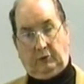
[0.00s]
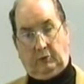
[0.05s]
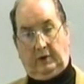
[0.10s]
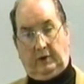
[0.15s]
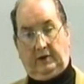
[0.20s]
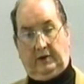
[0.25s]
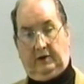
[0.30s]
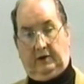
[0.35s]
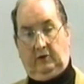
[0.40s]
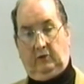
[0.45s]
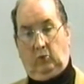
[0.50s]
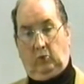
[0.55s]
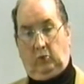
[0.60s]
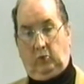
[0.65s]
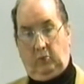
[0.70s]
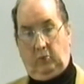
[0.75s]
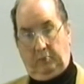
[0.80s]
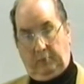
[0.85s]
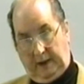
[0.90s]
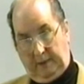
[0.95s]
were the
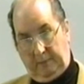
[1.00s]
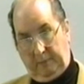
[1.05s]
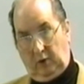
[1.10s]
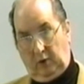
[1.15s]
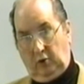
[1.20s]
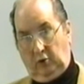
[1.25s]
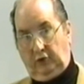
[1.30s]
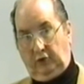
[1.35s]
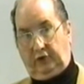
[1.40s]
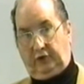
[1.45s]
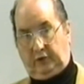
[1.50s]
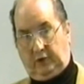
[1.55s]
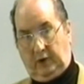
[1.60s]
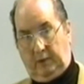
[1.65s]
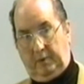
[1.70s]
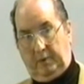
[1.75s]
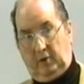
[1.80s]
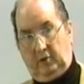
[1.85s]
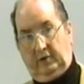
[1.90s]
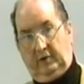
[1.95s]
people who
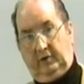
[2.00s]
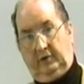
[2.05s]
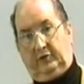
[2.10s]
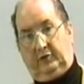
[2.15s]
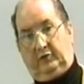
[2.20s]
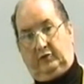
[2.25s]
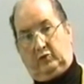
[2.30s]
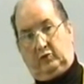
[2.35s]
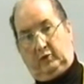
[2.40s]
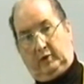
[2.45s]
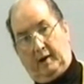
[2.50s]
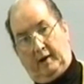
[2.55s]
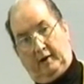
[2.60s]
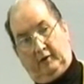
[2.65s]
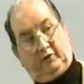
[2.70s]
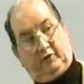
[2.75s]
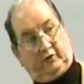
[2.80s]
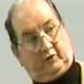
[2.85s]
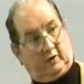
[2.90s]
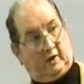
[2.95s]
scribbled
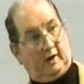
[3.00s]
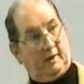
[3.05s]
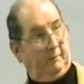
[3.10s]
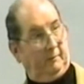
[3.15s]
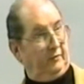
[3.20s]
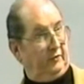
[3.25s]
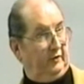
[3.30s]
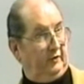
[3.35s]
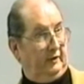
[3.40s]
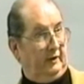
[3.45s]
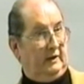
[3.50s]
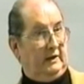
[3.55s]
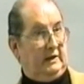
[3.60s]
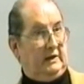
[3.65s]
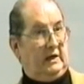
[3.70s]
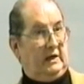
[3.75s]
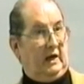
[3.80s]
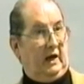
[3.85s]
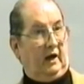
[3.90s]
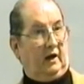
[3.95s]
scripts.
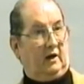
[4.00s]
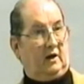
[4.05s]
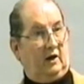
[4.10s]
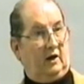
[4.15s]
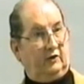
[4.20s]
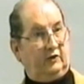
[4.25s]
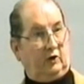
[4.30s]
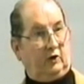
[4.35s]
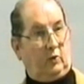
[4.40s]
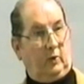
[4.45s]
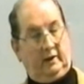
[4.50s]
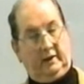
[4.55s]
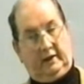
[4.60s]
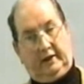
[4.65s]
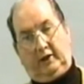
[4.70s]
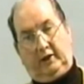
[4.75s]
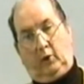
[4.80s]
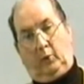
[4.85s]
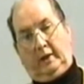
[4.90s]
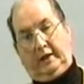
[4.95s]
And
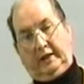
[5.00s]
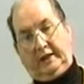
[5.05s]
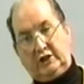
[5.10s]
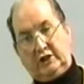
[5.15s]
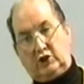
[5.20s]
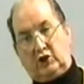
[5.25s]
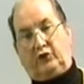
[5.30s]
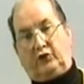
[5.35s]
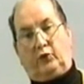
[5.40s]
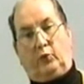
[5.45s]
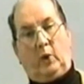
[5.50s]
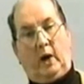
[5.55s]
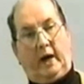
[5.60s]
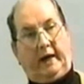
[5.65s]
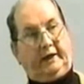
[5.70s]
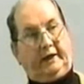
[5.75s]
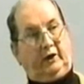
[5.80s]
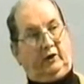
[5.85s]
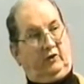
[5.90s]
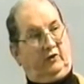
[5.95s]
consequently, the religious
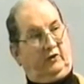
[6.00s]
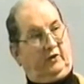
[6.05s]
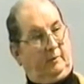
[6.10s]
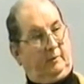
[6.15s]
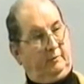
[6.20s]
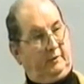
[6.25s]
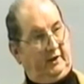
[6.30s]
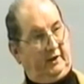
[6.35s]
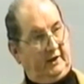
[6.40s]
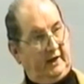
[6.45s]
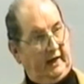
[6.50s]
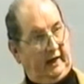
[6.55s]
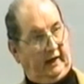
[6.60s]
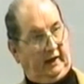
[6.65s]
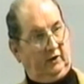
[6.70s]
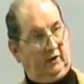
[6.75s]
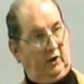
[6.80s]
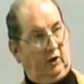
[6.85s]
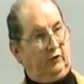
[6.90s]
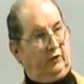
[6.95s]
writers of the
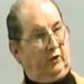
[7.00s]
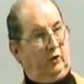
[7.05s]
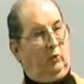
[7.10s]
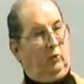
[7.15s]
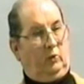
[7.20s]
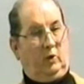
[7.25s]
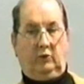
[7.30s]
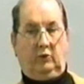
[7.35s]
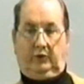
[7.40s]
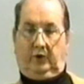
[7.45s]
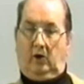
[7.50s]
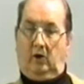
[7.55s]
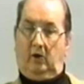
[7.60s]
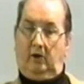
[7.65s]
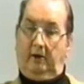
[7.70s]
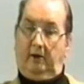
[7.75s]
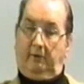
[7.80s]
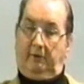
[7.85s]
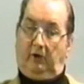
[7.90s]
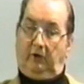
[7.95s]
day, those who wrote
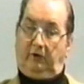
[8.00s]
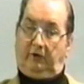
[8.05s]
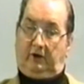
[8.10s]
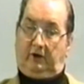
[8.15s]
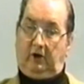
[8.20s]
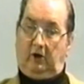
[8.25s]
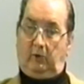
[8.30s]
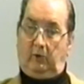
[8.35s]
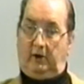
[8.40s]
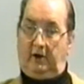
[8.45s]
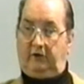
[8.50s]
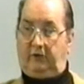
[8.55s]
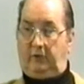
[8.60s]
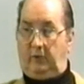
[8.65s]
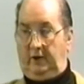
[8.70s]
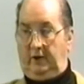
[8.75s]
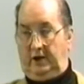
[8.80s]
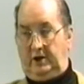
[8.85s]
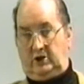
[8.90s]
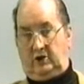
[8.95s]
all of those glorious
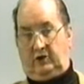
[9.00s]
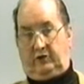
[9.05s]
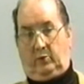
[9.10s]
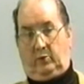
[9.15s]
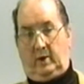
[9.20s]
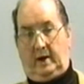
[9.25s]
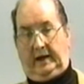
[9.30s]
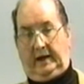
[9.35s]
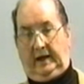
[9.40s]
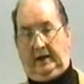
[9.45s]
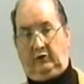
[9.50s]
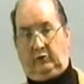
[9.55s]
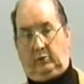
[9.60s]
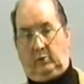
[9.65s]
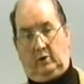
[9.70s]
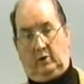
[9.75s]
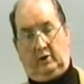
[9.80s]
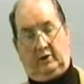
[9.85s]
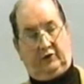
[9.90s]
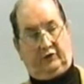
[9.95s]
religious writings,
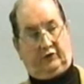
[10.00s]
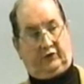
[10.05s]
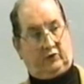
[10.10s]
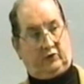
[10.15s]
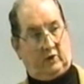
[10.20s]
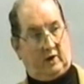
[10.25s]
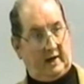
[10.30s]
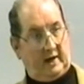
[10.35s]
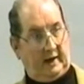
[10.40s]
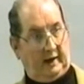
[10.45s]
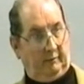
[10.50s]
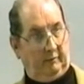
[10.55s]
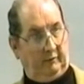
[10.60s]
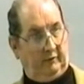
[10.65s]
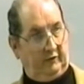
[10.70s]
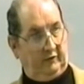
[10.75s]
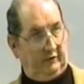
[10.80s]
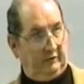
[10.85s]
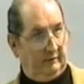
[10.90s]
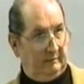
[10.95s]
were all the
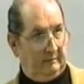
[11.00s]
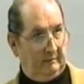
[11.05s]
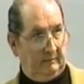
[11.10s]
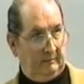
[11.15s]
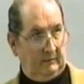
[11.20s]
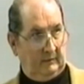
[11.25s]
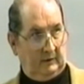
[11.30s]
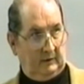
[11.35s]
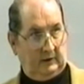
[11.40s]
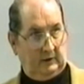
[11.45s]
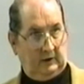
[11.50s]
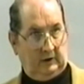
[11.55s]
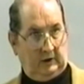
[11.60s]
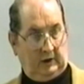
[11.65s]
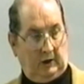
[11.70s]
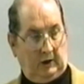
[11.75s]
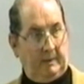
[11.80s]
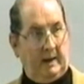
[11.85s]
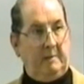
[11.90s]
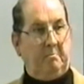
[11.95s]
scribes.
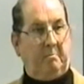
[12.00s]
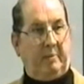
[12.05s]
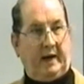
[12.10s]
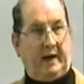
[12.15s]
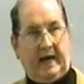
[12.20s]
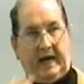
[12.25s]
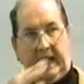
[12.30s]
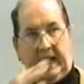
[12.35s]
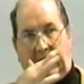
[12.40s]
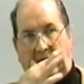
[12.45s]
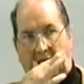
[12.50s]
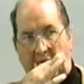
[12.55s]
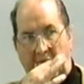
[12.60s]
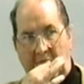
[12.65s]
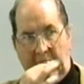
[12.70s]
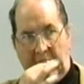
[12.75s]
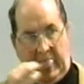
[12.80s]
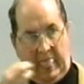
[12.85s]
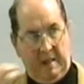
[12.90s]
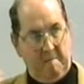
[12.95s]
They're being paid
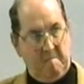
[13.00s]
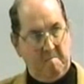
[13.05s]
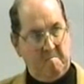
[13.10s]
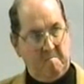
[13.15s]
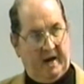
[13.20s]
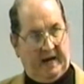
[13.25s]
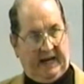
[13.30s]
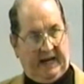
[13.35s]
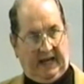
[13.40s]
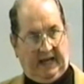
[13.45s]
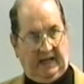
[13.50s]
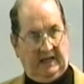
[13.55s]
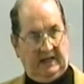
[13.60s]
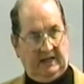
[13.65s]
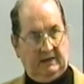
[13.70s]
money